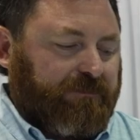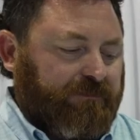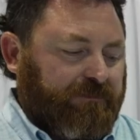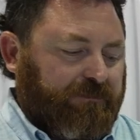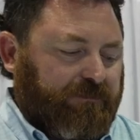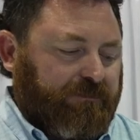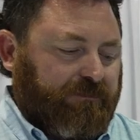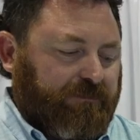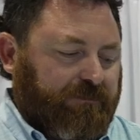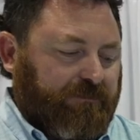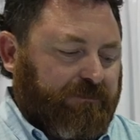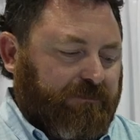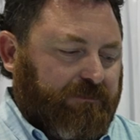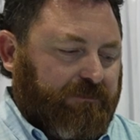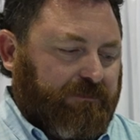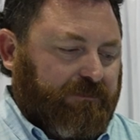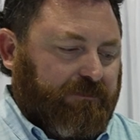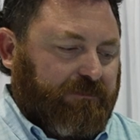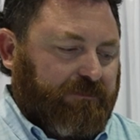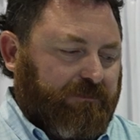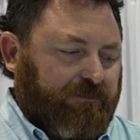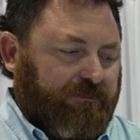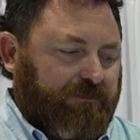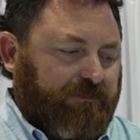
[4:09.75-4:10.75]

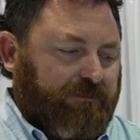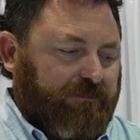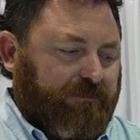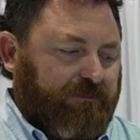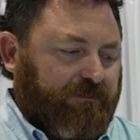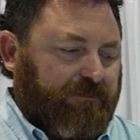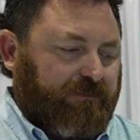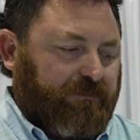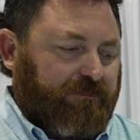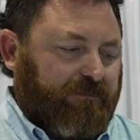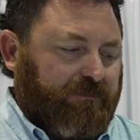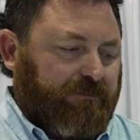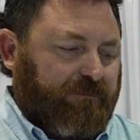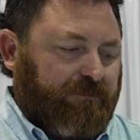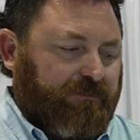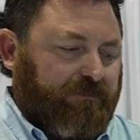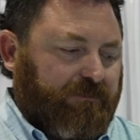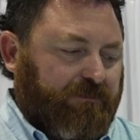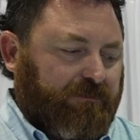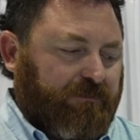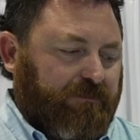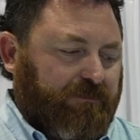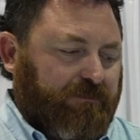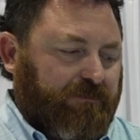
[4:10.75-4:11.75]

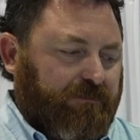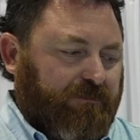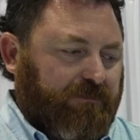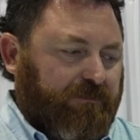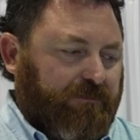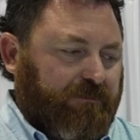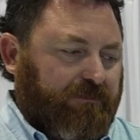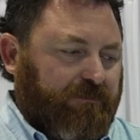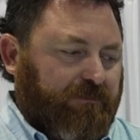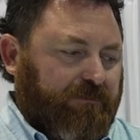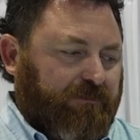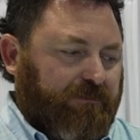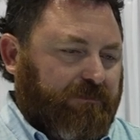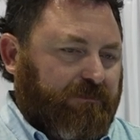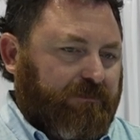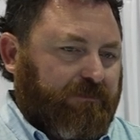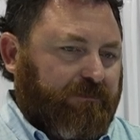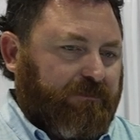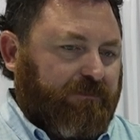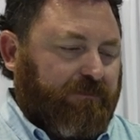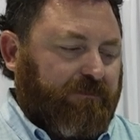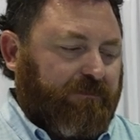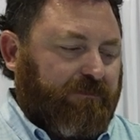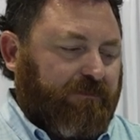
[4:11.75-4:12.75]

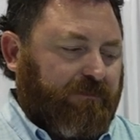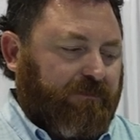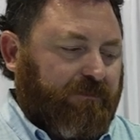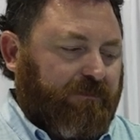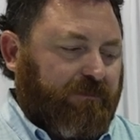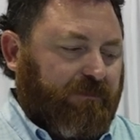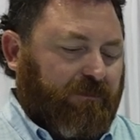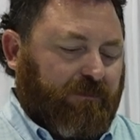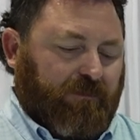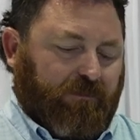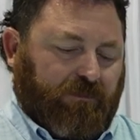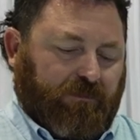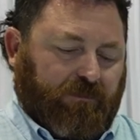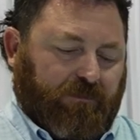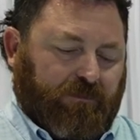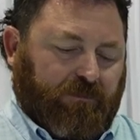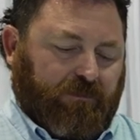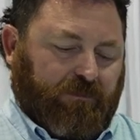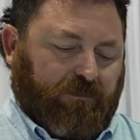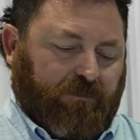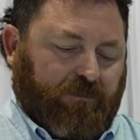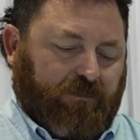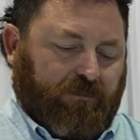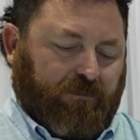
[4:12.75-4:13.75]

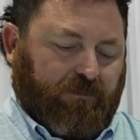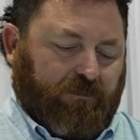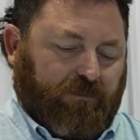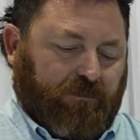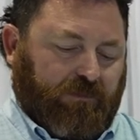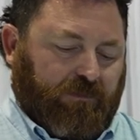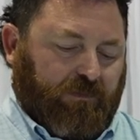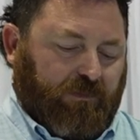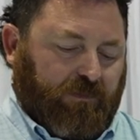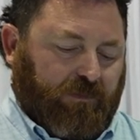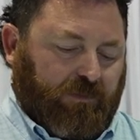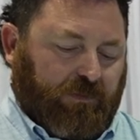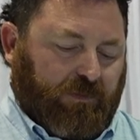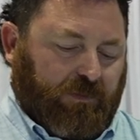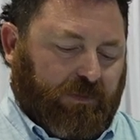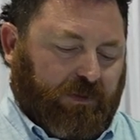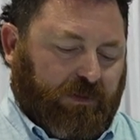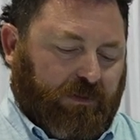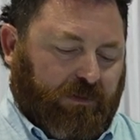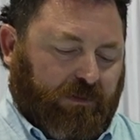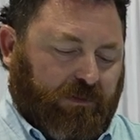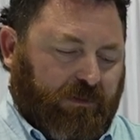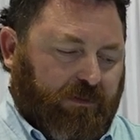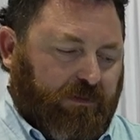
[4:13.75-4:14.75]
The person shown says nothing.